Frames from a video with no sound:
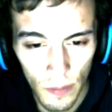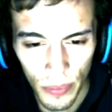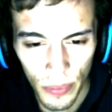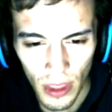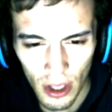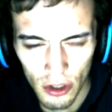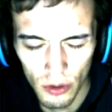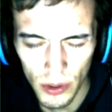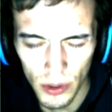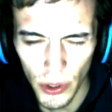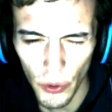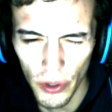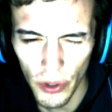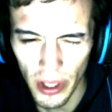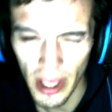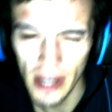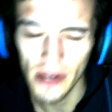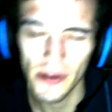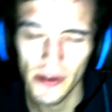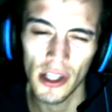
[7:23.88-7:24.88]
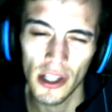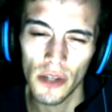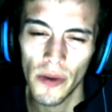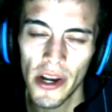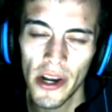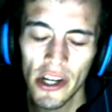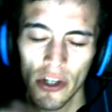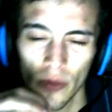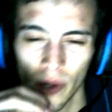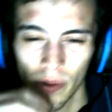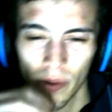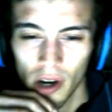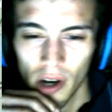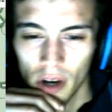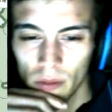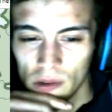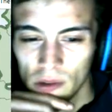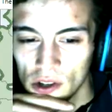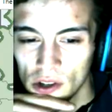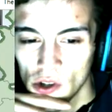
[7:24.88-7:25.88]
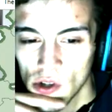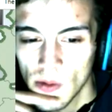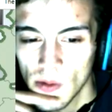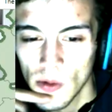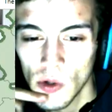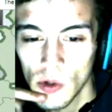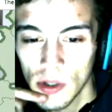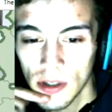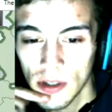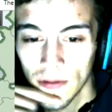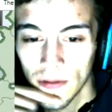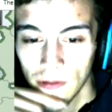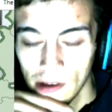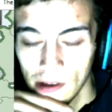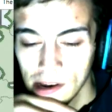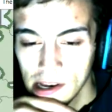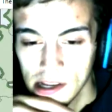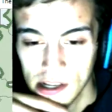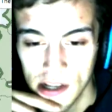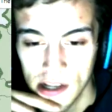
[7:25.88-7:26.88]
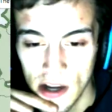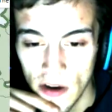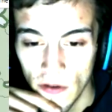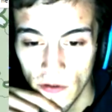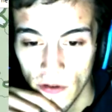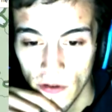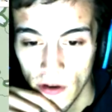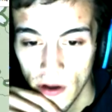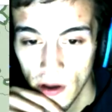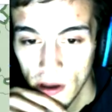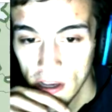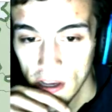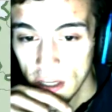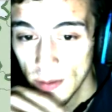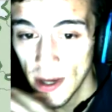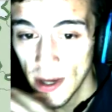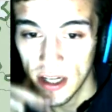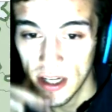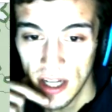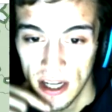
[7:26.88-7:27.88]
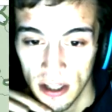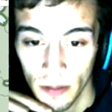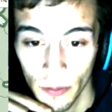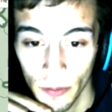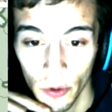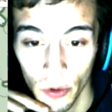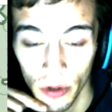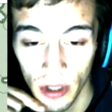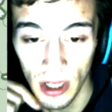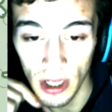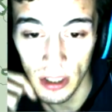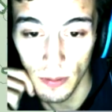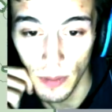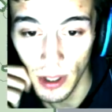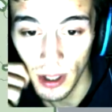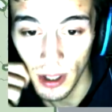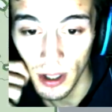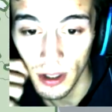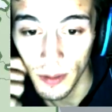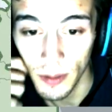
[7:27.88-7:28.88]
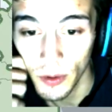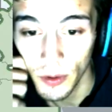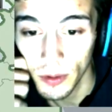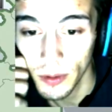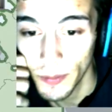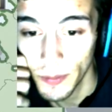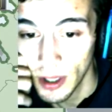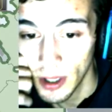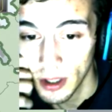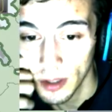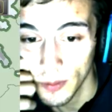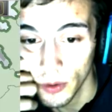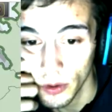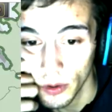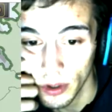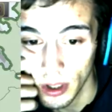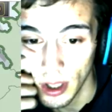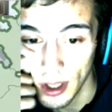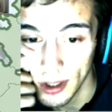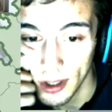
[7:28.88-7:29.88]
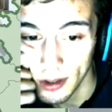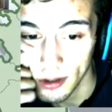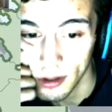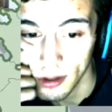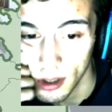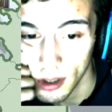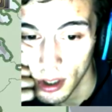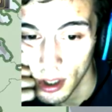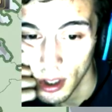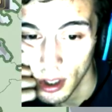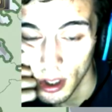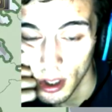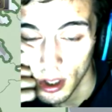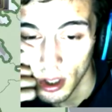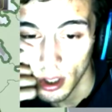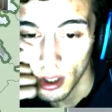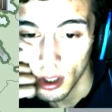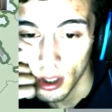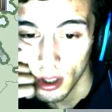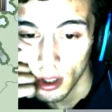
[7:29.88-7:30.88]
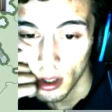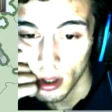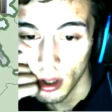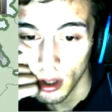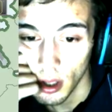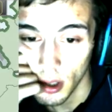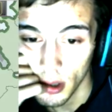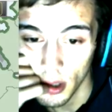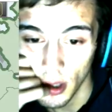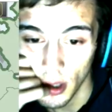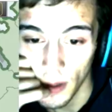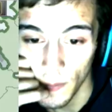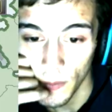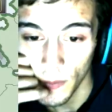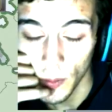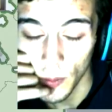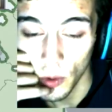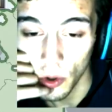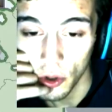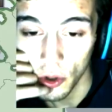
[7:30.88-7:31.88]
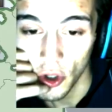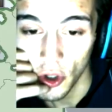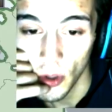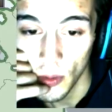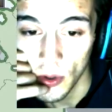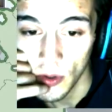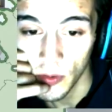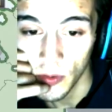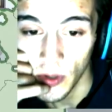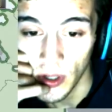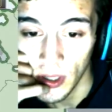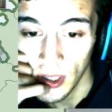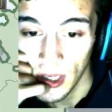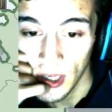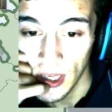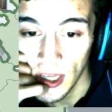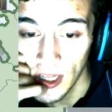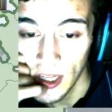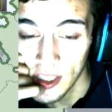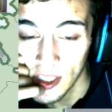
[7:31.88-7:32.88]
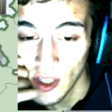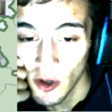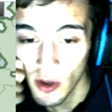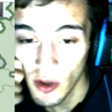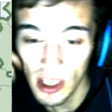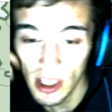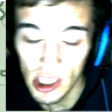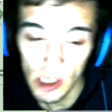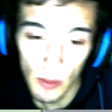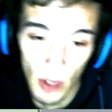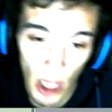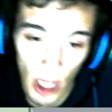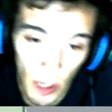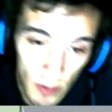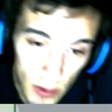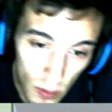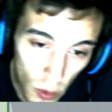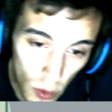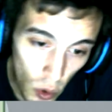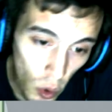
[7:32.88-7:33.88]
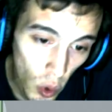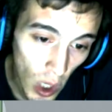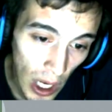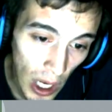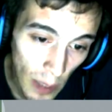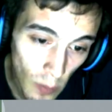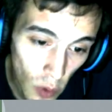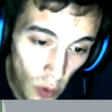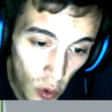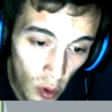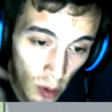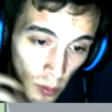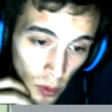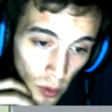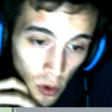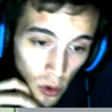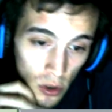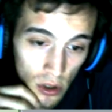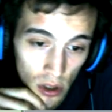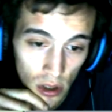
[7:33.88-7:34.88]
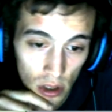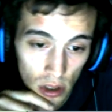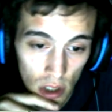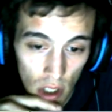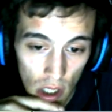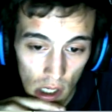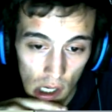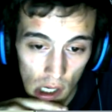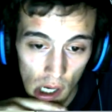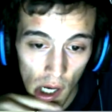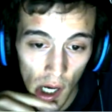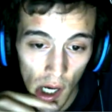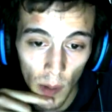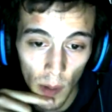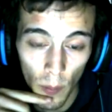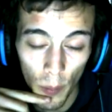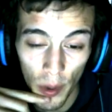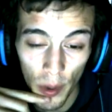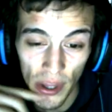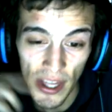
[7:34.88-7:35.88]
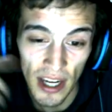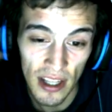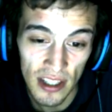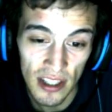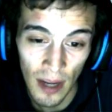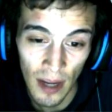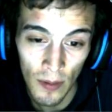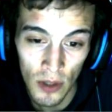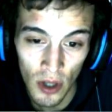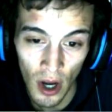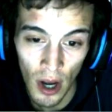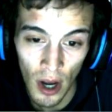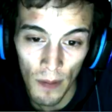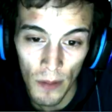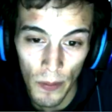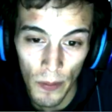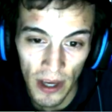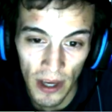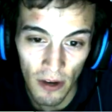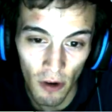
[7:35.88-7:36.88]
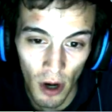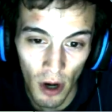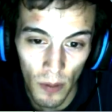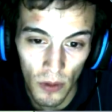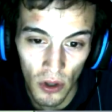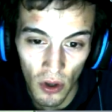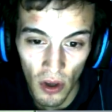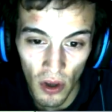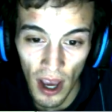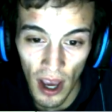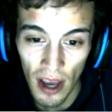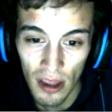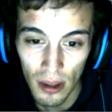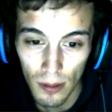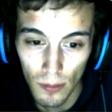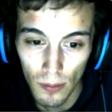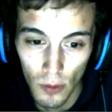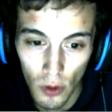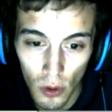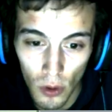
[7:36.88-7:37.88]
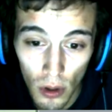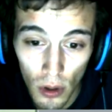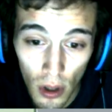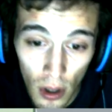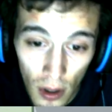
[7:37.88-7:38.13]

because we don't want to get in a situation where our army's too small to defend itself, especially as the border gets bigger. The bigger the border gets, the more troops you fucking need, so it just becomes more and more important. But then at the same time, the bigger army you get, the more